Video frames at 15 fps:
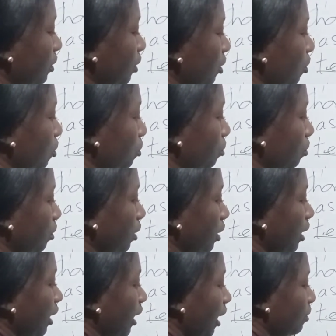T2.
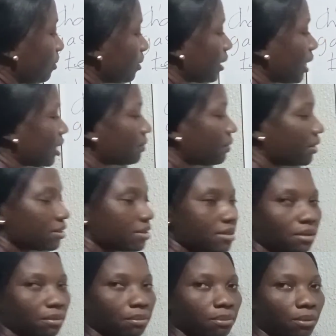Can you see that it's very
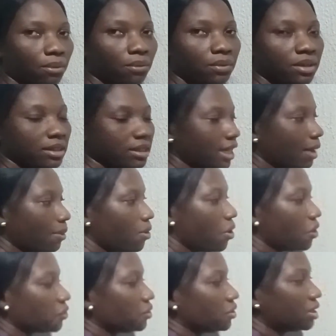simple? Then I will
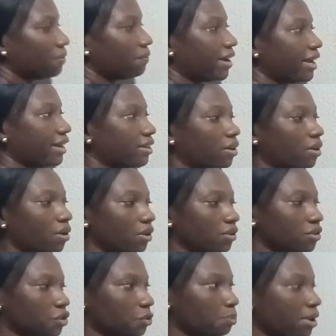also define all
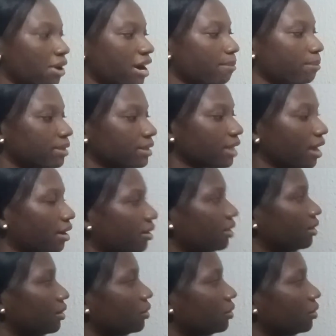these parameters.